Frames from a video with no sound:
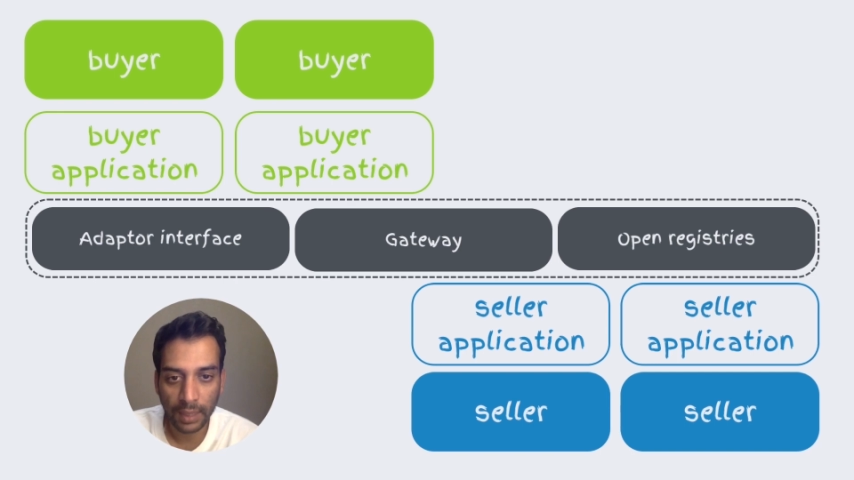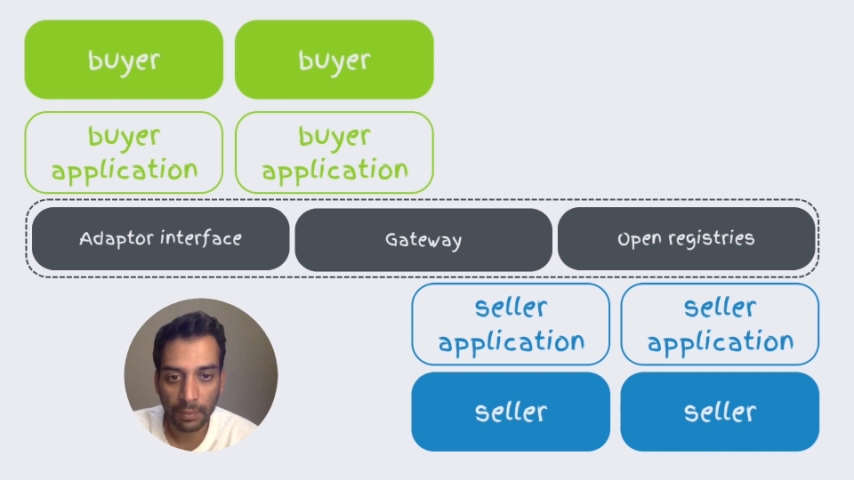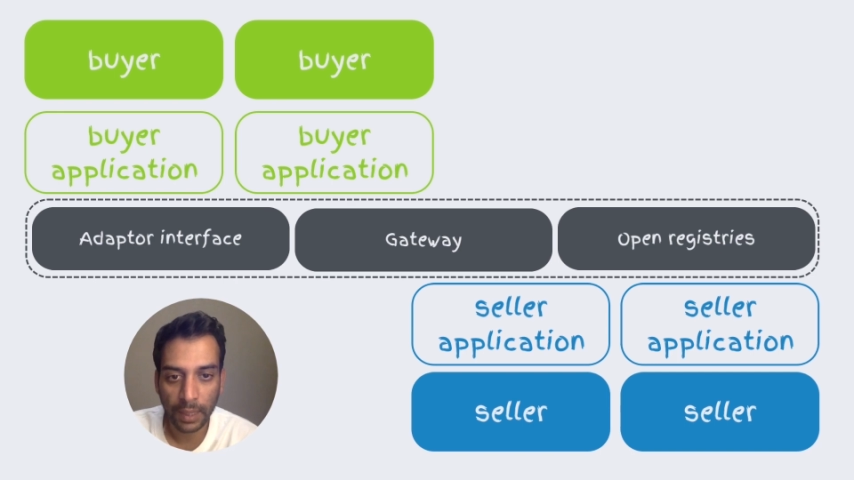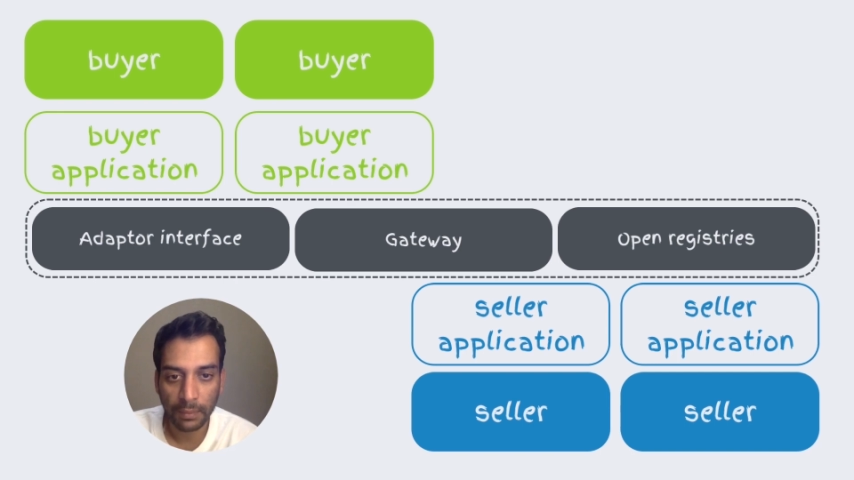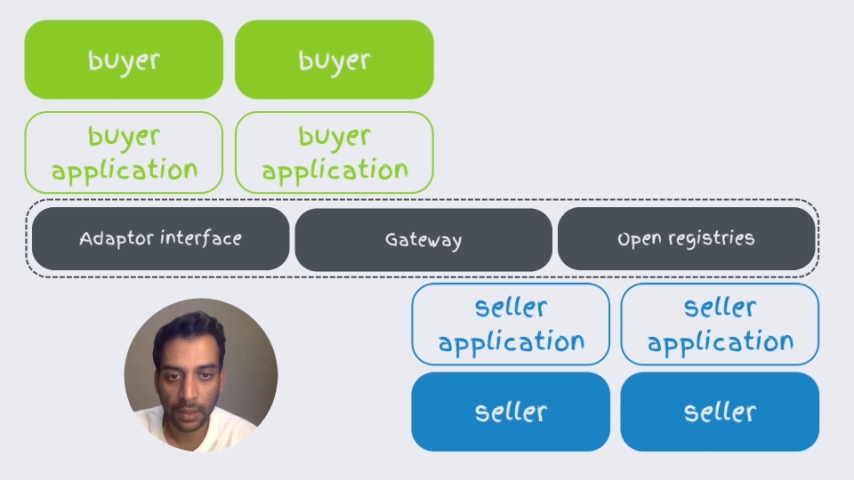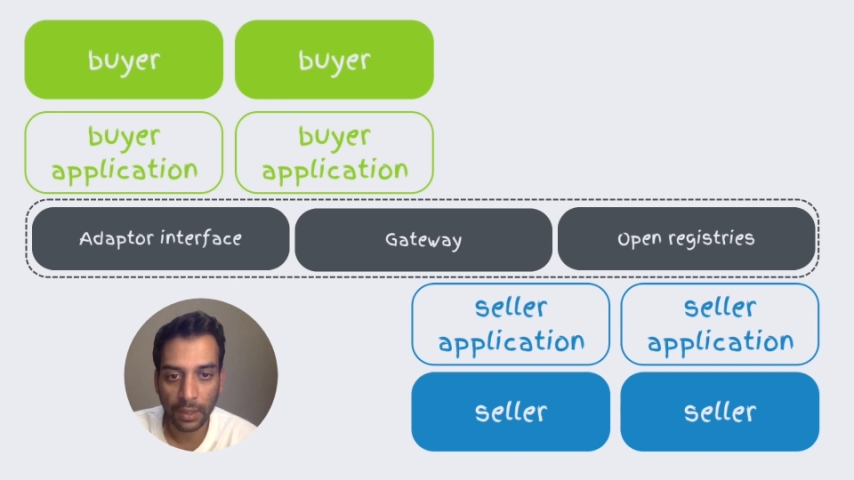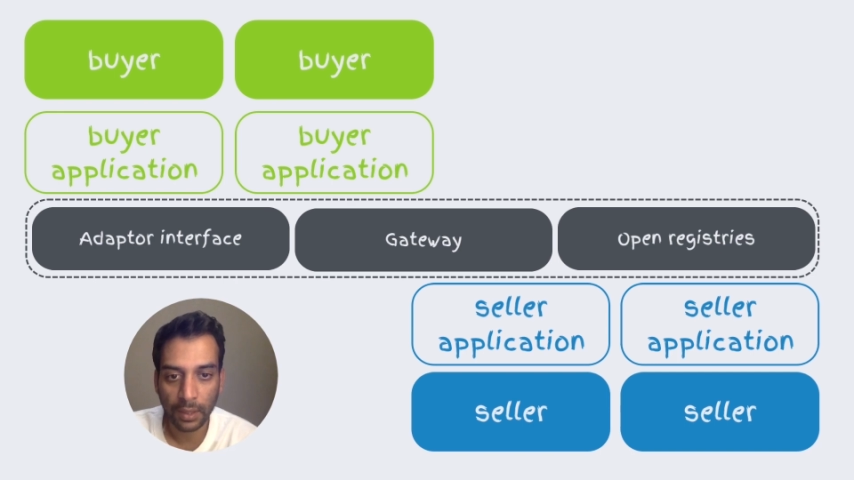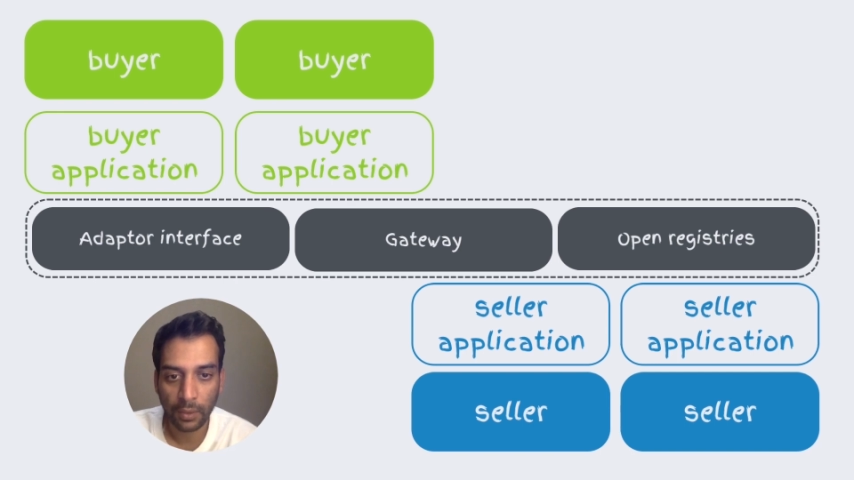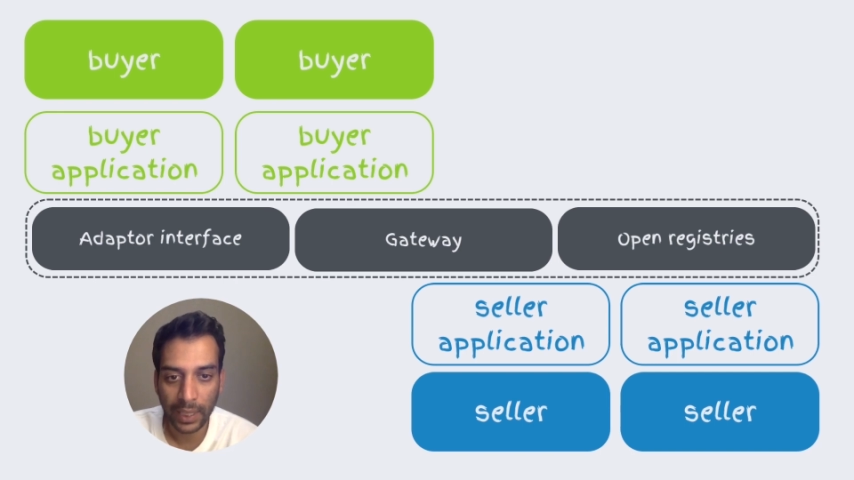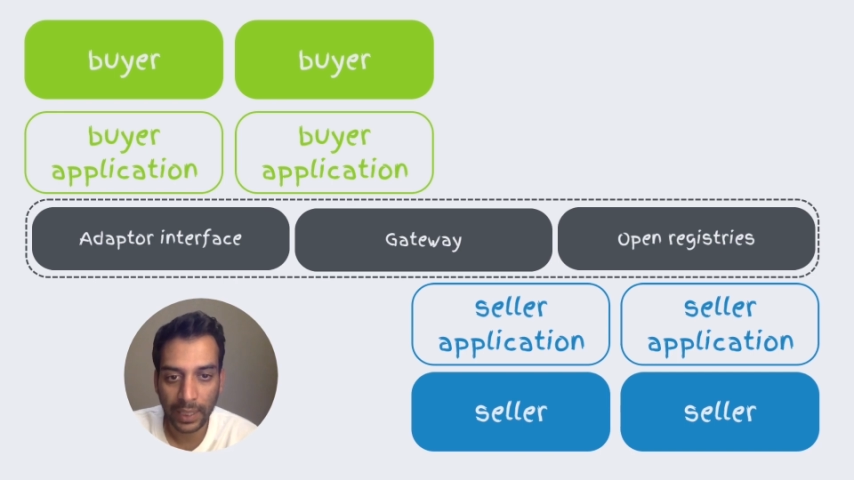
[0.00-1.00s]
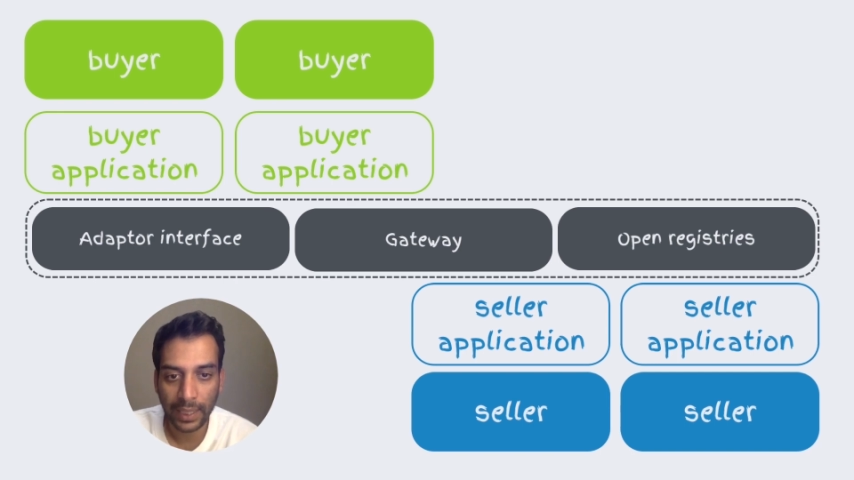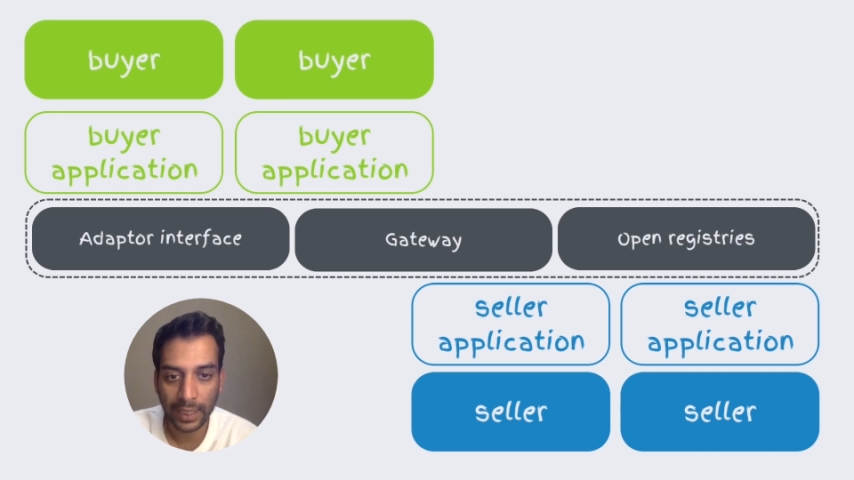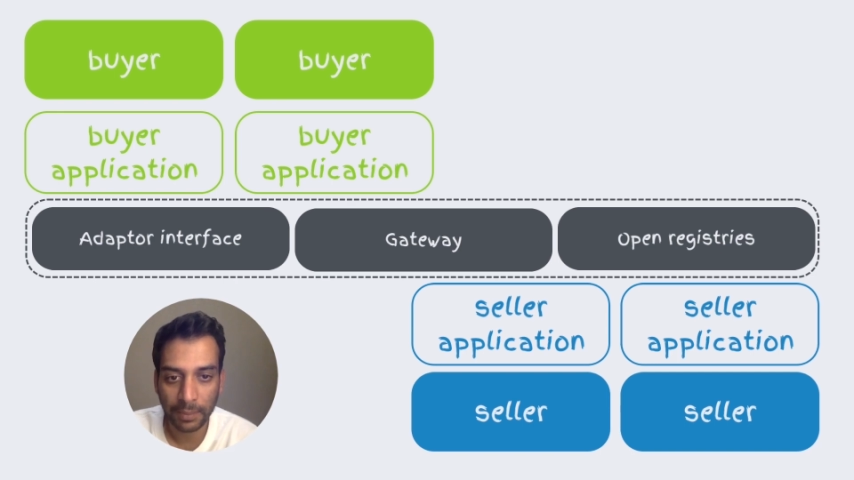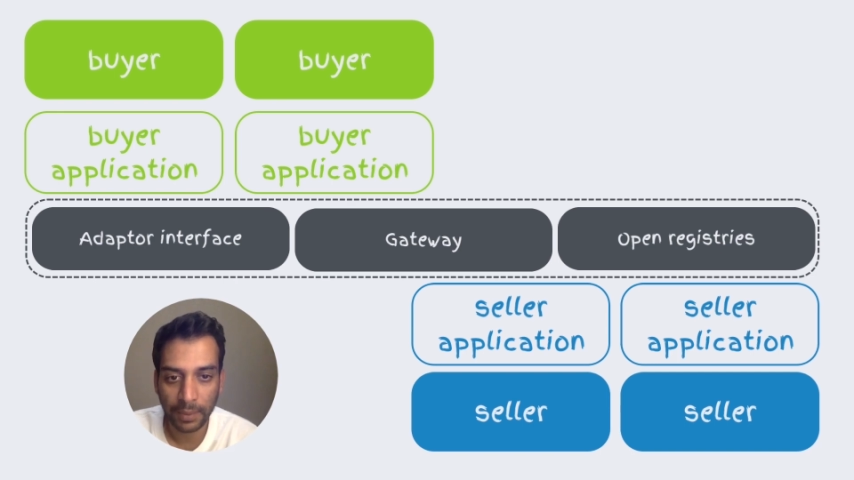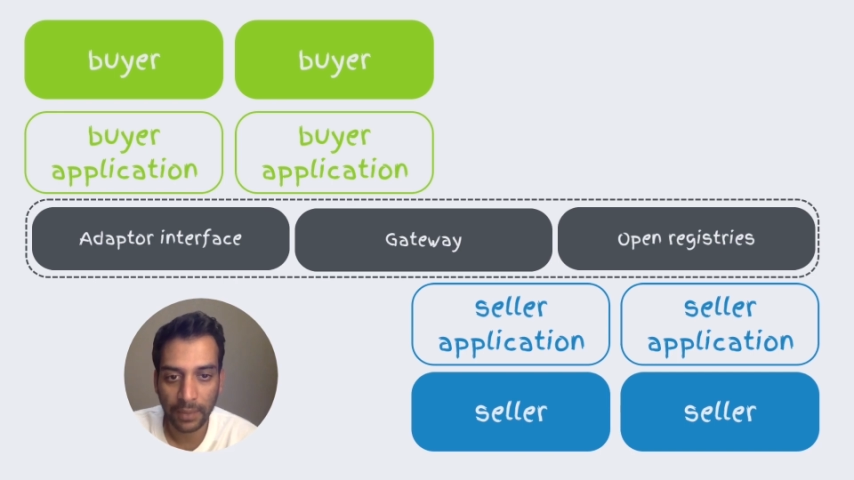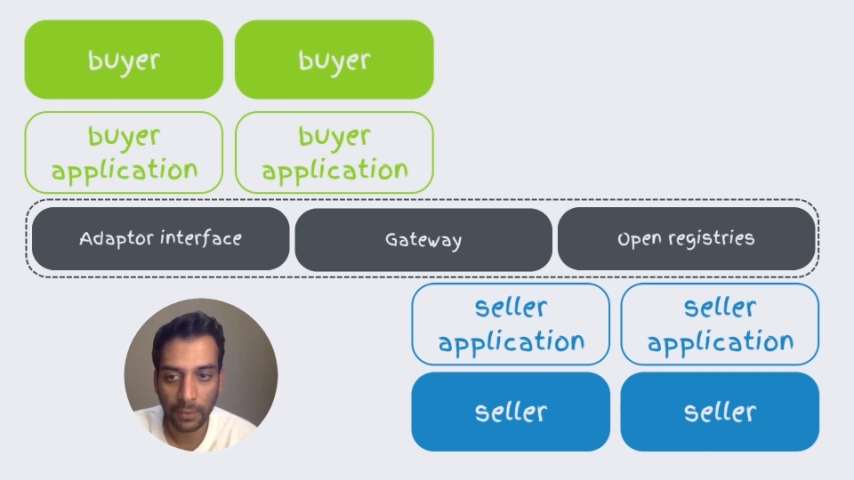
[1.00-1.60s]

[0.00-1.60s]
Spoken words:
but I'm going to quickly explain